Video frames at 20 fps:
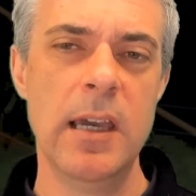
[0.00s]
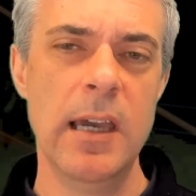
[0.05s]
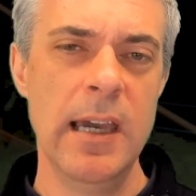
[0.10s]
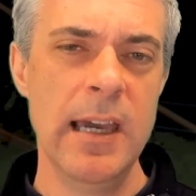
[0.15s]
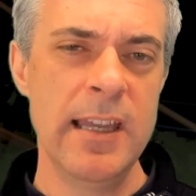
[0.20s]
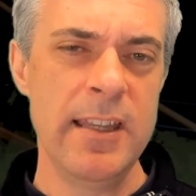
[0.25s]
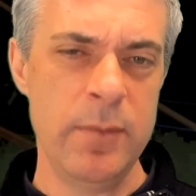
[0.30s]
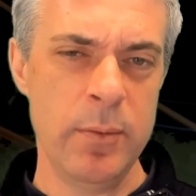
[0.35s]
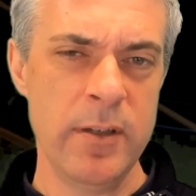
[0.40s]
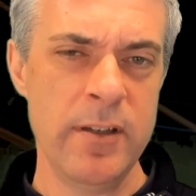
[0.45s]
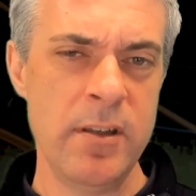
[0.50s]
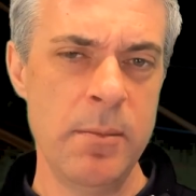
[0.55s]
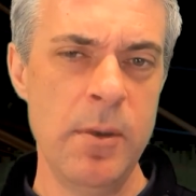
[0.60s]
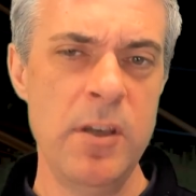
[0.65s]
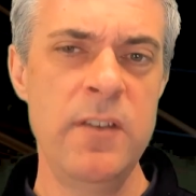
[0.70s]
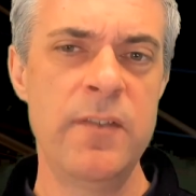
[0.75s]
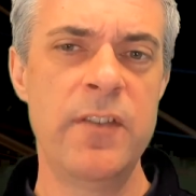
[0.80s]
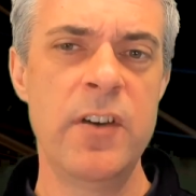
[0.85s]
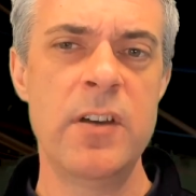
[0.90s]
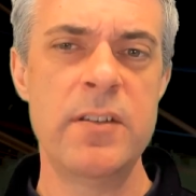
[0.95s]
It's one of the
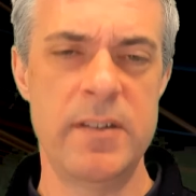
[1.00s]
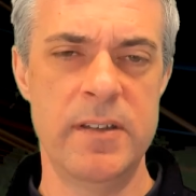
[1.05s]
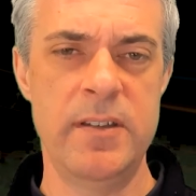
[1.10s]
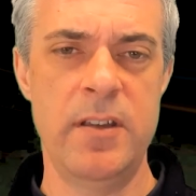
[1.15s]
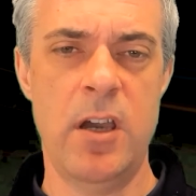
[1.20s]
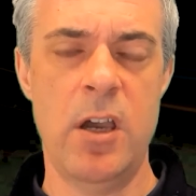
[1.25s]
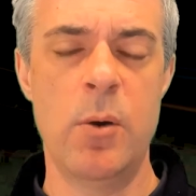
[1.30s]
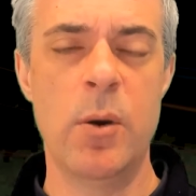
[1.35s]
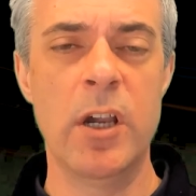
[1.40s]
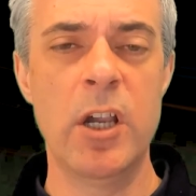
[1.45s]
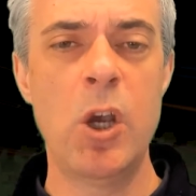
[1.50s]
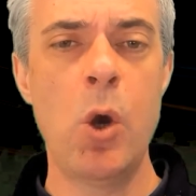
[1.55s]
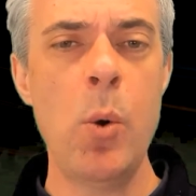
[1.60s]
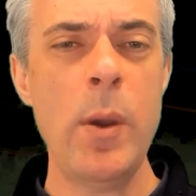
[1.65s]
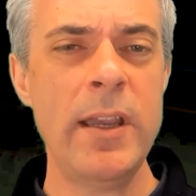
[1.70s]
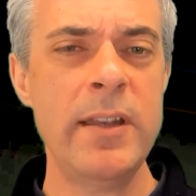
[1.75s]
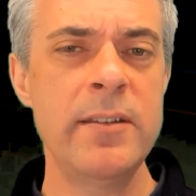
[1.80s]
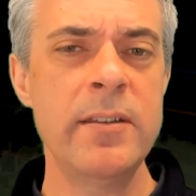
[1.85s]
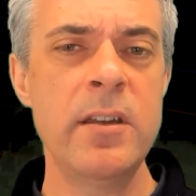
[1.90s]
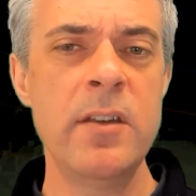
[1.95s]
most versatile and
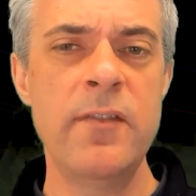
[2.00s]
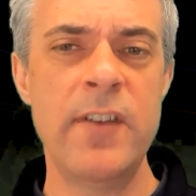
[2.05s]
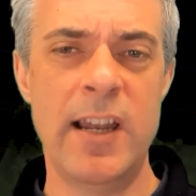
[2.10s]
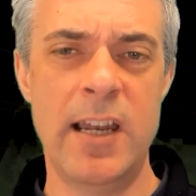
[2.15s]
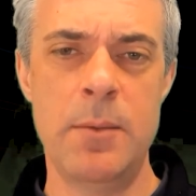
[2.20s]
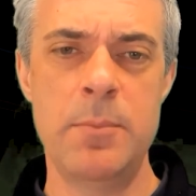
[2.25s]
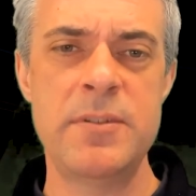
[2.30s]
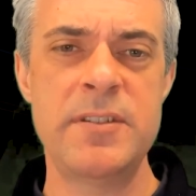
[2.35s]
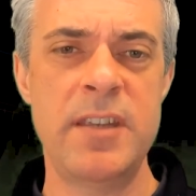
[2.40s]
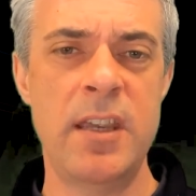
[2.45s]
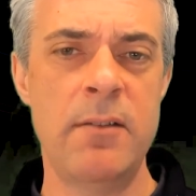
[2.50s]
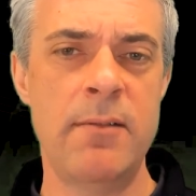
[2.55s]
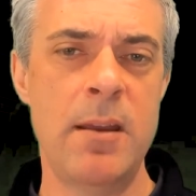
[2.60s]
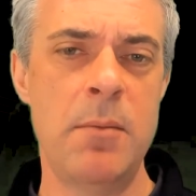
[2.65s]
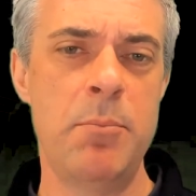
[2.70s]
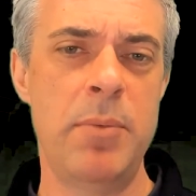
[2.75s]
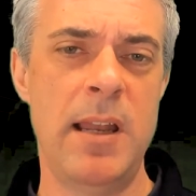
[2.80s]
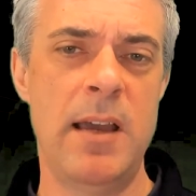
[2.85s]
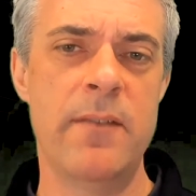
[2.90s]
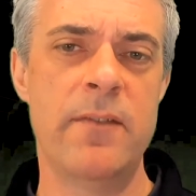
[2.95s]
quick to develop CRM
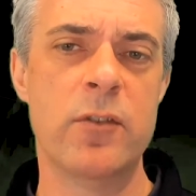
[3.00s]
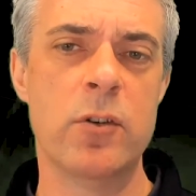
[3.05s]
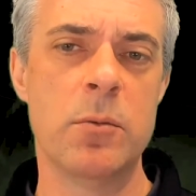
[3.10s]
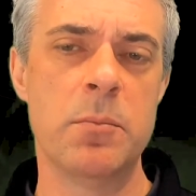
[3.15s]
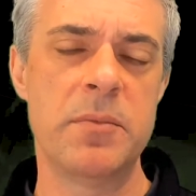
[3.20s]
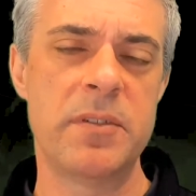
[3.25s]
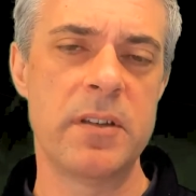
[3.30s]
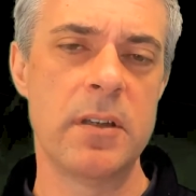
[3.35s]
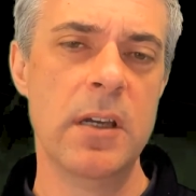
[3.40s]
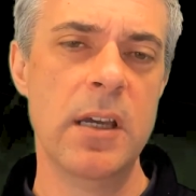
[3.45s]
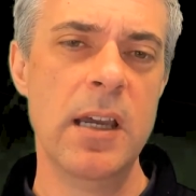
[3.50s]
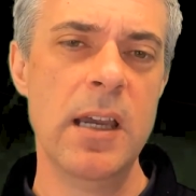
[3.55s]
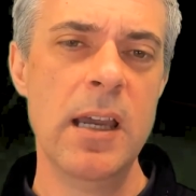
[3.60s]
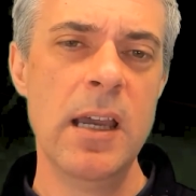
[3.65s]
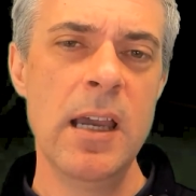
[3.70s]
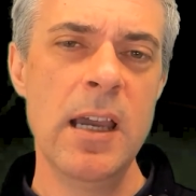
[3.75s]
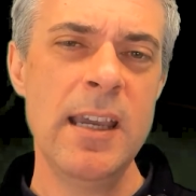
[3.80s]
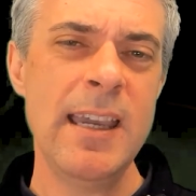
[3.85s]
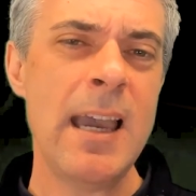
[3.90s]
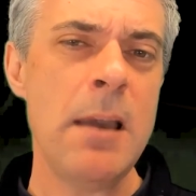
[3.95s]
platforms
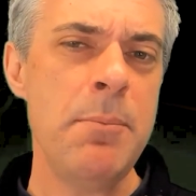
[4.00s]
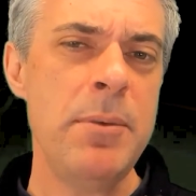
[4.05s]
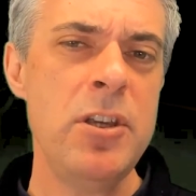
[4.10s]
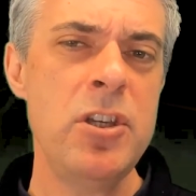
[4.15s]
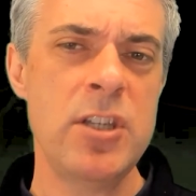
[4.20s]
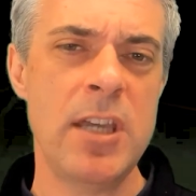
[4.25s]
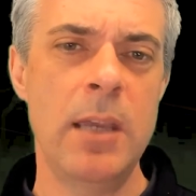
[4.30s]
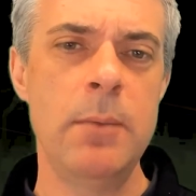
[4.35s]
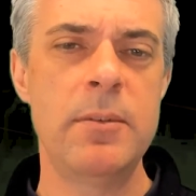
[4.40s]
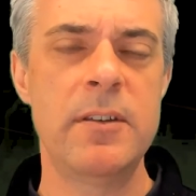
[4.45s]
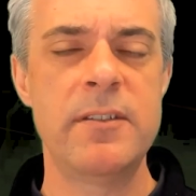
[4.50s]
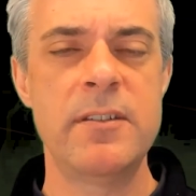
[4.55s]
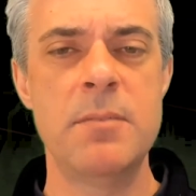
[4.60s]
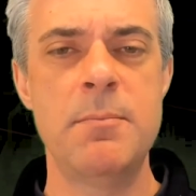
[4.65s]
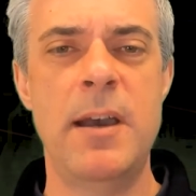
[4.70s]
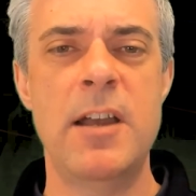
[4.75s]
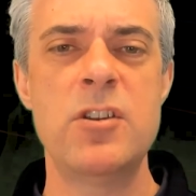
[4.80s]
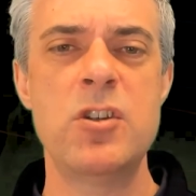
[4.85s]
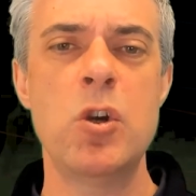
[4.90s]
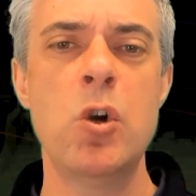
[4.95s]
and can be shaped to
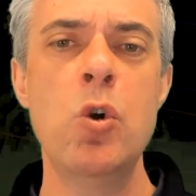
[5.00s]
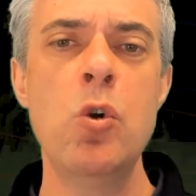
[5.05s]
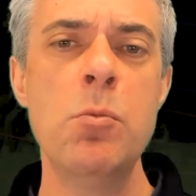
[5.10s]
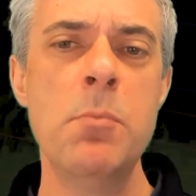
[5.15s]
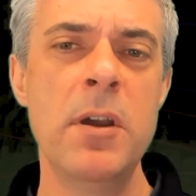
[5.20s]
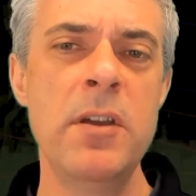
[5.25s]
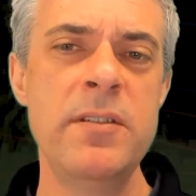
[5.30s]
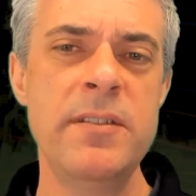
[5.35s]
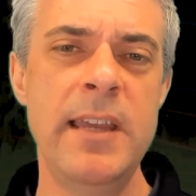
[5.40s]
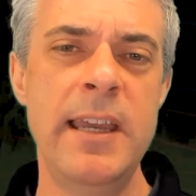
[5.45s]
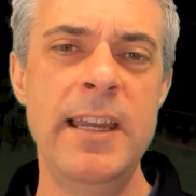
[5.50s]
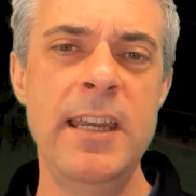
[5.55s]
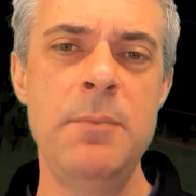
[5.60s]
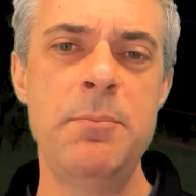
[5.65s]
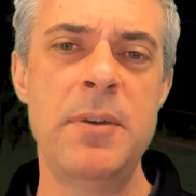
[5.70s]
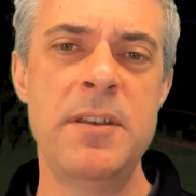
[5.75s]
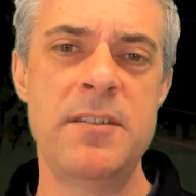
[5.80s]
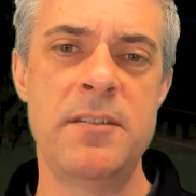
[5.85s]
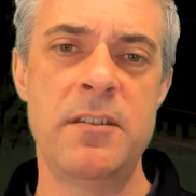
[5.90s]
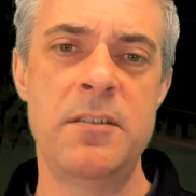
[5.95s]
match almost any
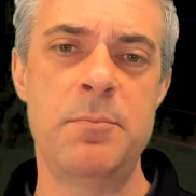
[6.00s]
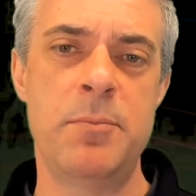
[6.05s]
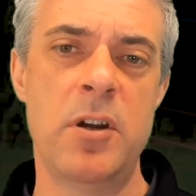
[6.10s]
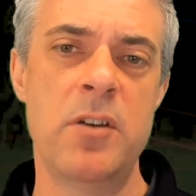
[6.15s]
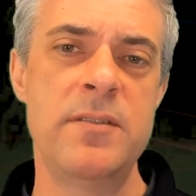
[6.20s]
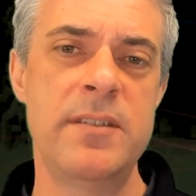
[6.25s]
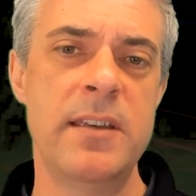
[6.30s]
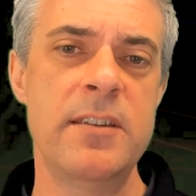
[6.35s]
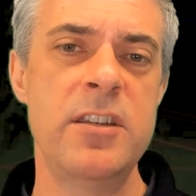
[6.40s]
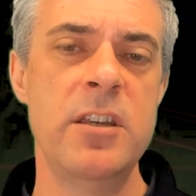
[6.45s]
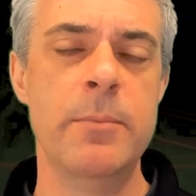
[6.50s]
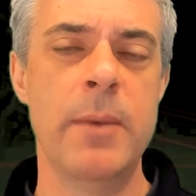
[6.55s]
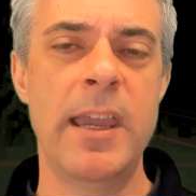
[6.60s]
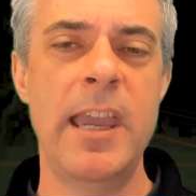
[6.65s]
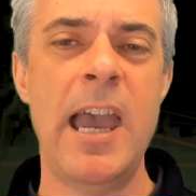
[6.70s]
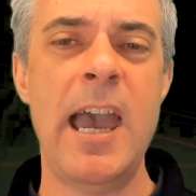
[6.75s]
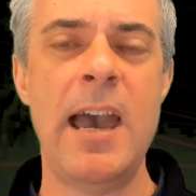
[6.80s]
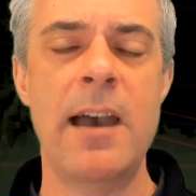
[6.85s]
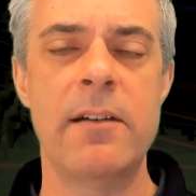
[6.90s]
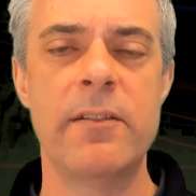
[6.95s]
business process you may
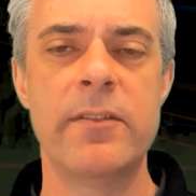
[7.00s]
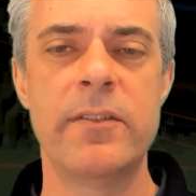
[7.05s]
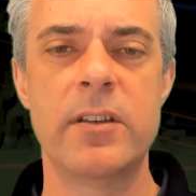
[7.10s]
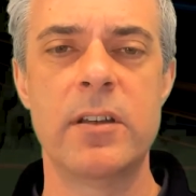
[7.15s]
have.